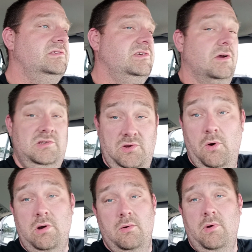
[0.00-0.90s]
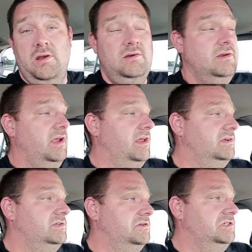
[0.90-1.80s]
So to order one, and
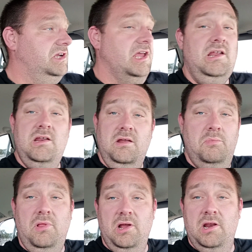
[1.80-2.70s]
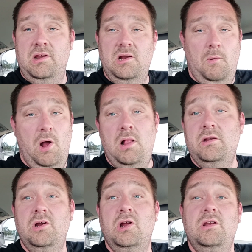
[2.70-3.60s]
as soon as you get it, you plug it into your wall
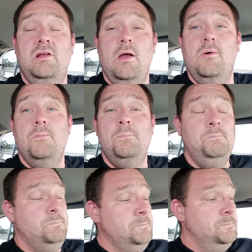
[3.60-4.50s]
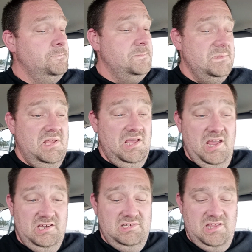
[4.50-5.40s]
and you're good to go.
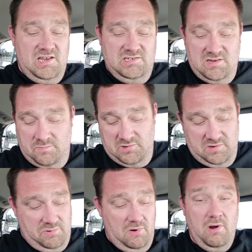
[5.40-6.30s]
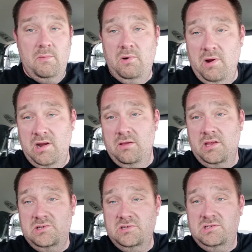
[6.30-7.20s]
It's that simple. You program the radio
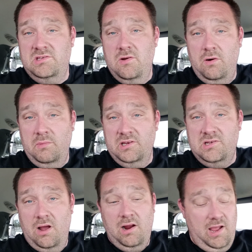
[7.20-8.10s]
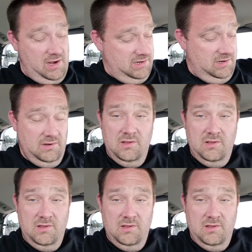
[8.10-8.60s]
that you normally talk on